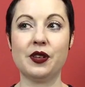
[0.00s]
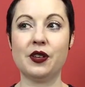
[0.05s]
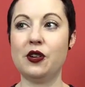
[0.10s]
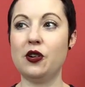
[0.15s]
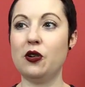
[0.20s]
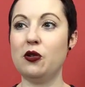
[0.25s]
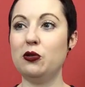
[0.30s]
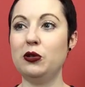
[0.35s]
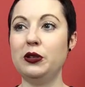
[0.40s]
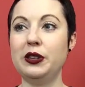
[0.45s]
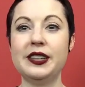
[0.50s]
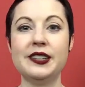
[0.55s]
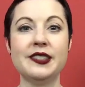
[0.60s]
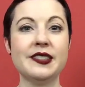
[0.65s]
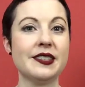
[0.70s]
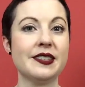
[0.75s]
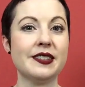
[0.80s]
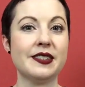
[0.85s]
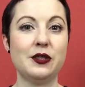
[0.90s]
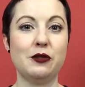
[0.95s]
goal
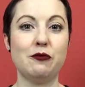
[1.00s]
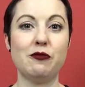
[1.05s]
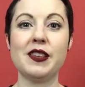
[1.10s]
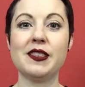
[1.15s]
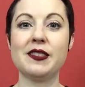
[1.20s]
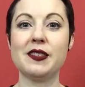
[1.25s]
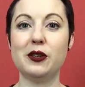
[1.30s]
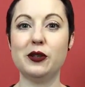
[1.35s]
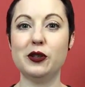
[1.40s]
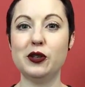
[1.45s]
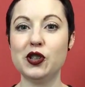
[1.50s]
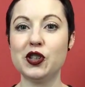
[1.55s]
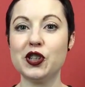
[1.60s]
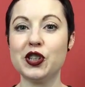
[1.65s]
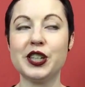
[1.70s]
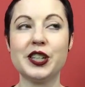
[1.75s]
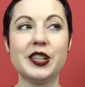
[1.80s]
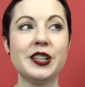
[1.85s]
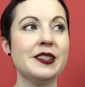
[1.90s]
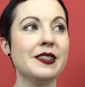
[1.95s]
list, your
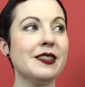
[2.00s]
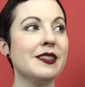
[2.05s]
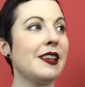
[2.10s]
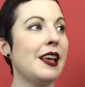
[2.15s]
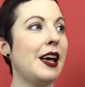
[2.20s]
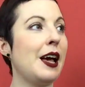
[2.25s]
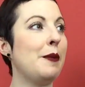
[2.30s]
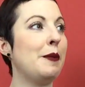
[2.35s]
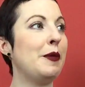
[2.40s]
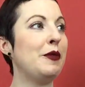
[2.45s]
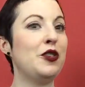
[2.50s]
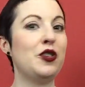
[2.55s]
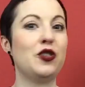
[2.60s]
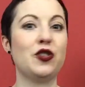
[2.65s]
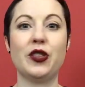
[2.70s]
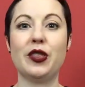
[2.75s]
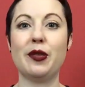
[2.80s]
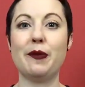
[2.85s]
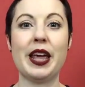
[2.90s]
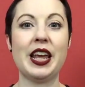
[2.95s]
resolutions, if you're
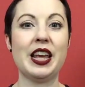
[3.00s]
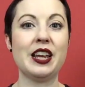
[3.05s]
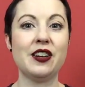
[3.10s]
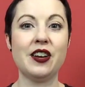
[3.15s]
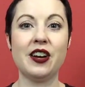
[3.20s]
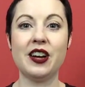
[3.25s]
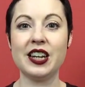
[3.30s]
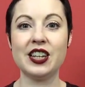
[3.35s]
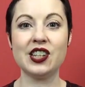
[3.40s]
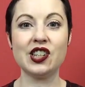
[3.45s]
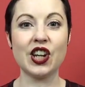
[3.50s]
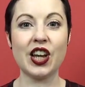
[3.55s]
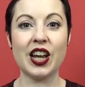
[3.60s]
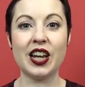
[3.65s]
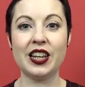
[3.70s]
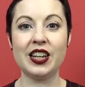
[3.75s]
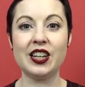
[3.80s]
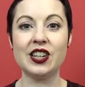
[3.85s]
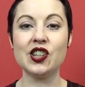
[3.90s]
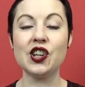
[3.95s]
doing the Make 9
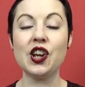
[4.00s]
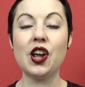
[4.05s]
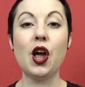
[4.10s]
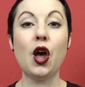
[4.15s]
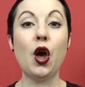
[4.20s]
challenge,